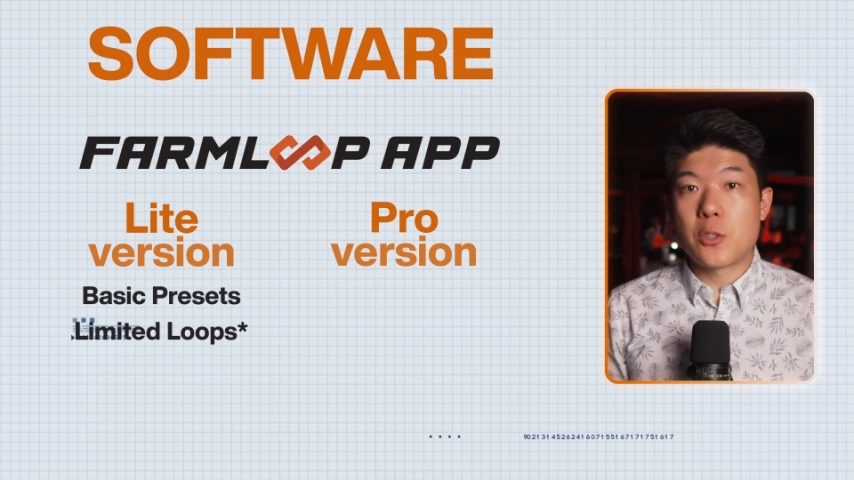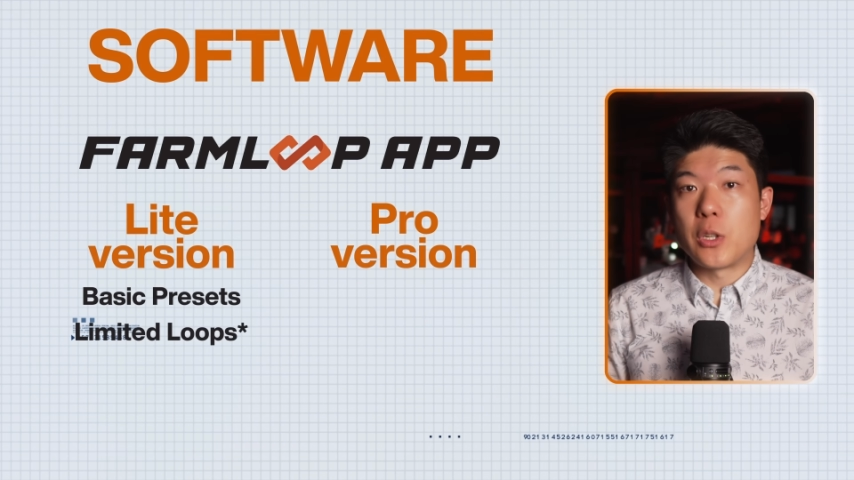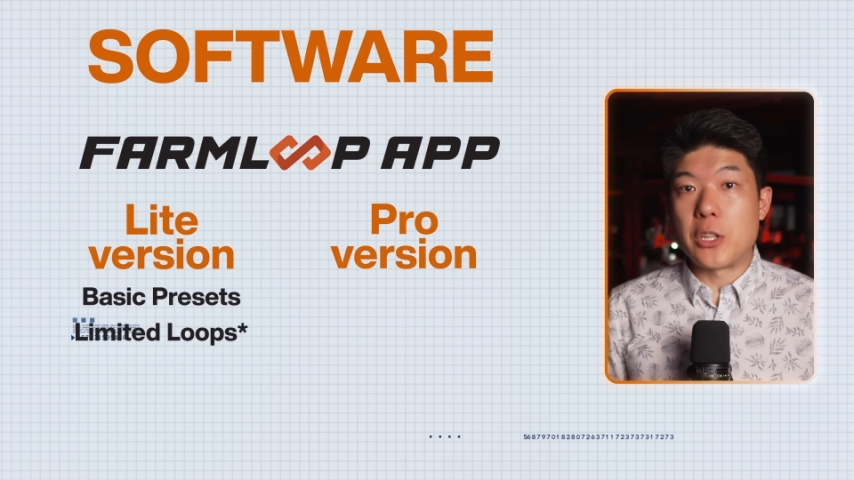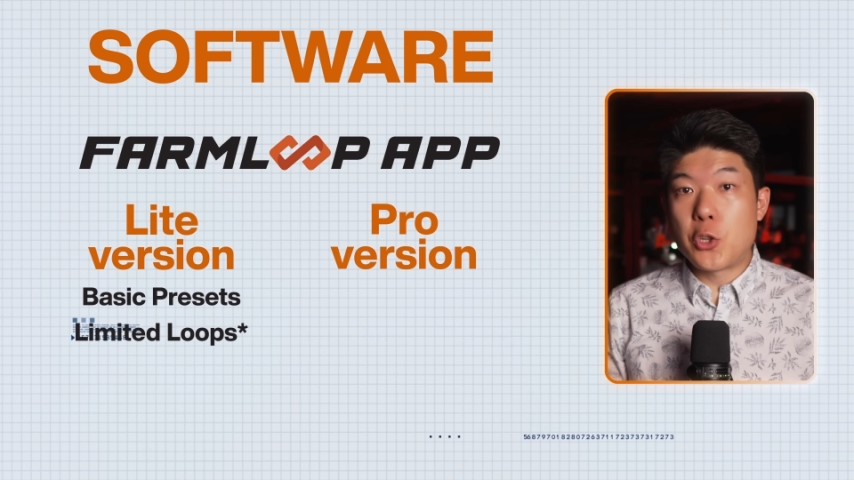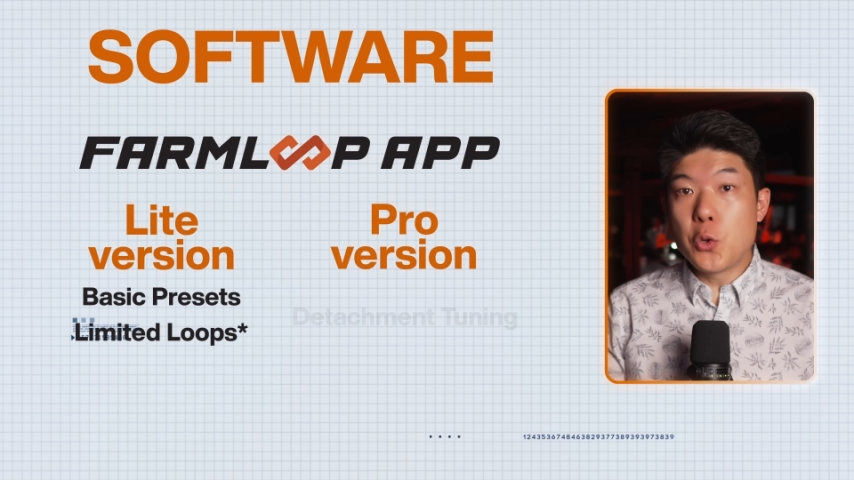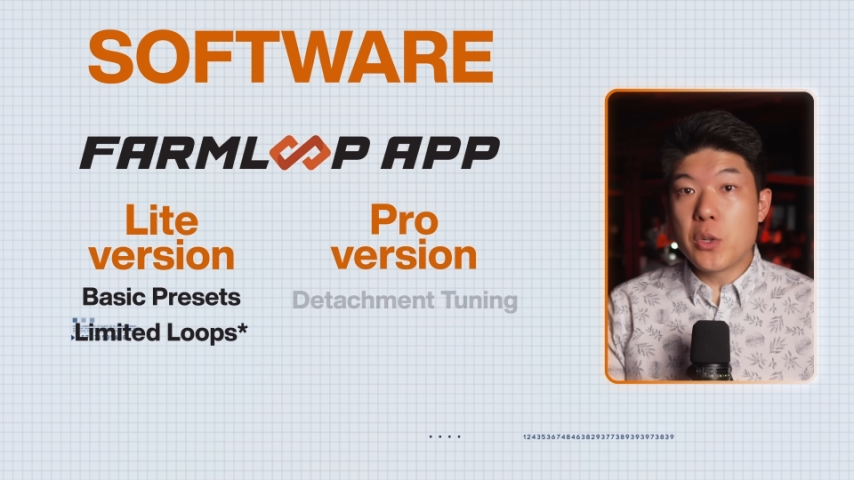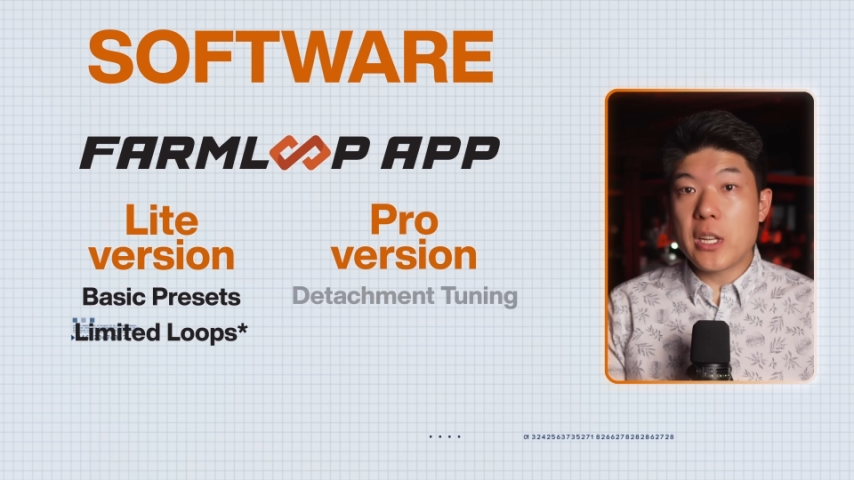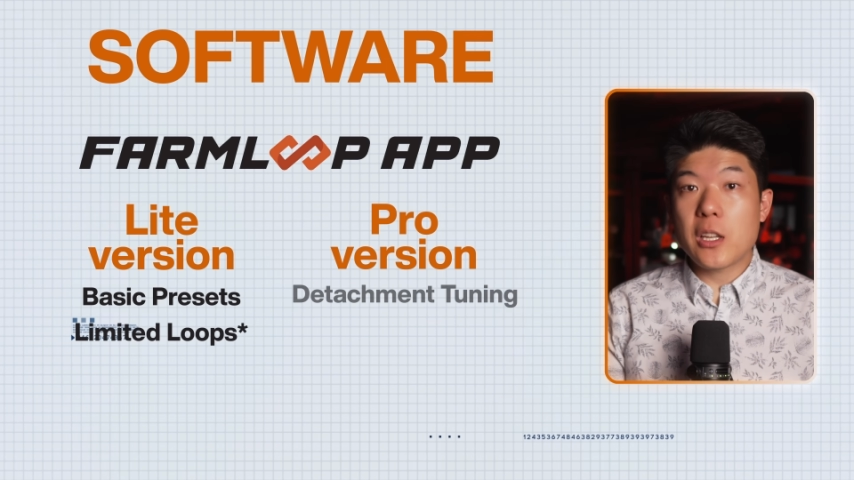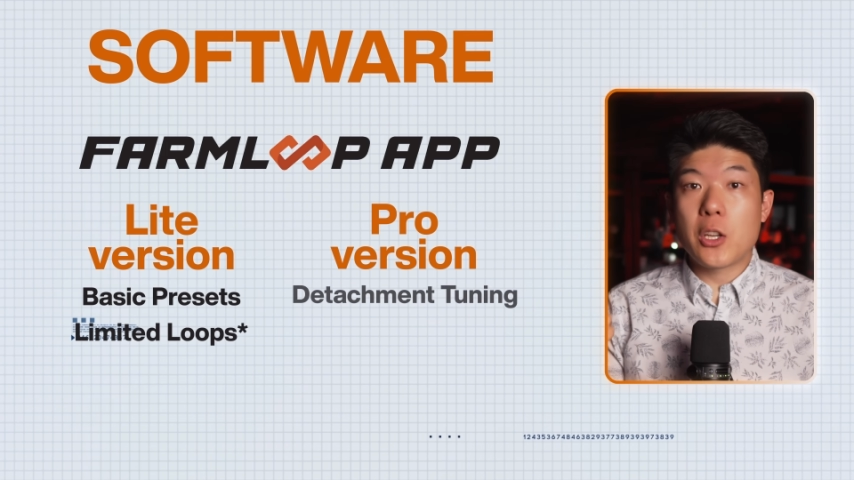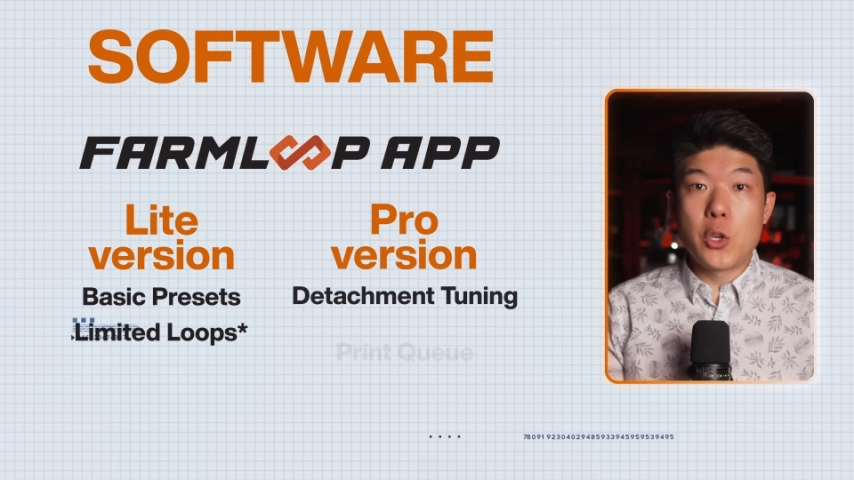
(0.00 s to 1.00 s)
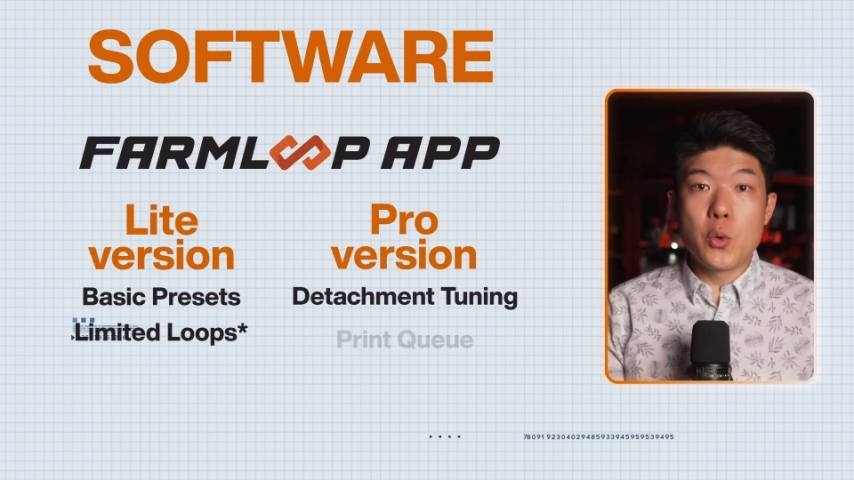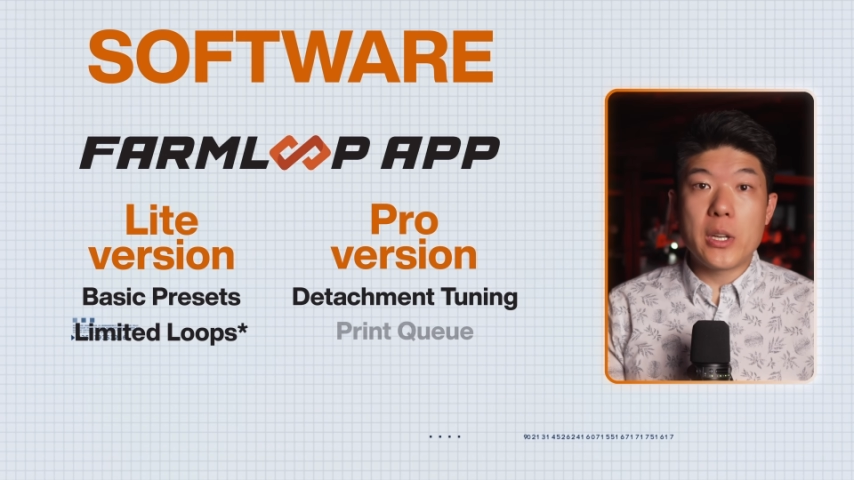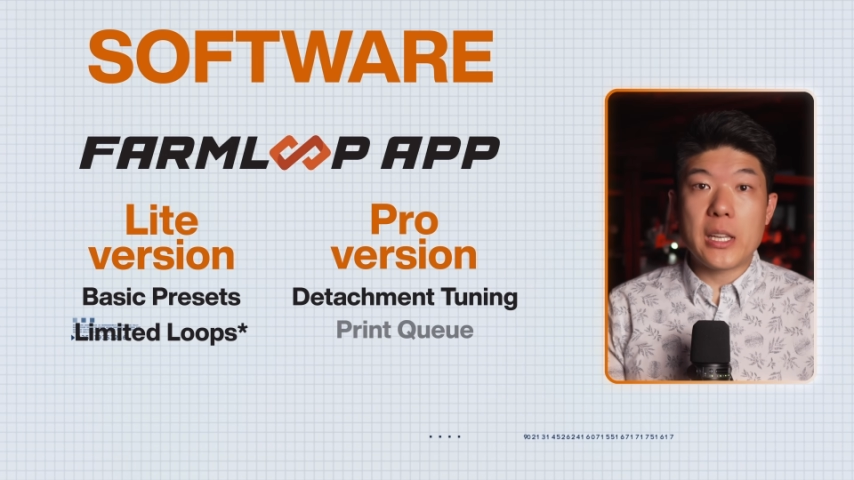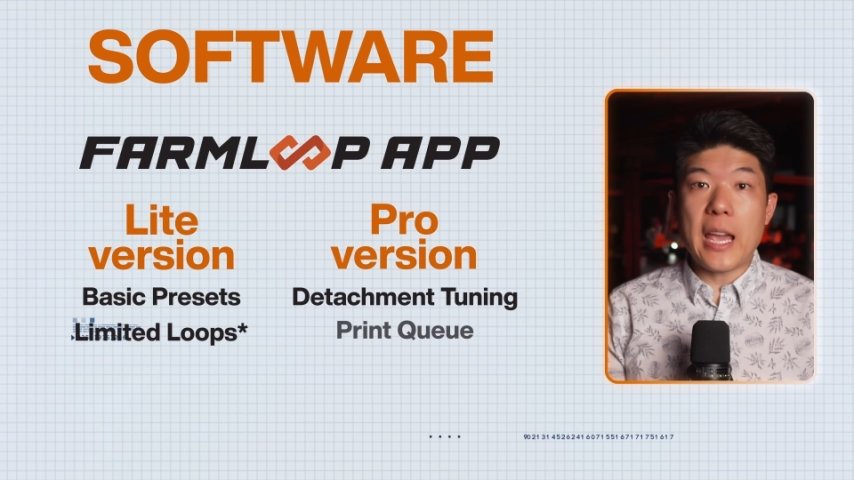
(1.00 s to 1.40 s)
to the tuning, queuing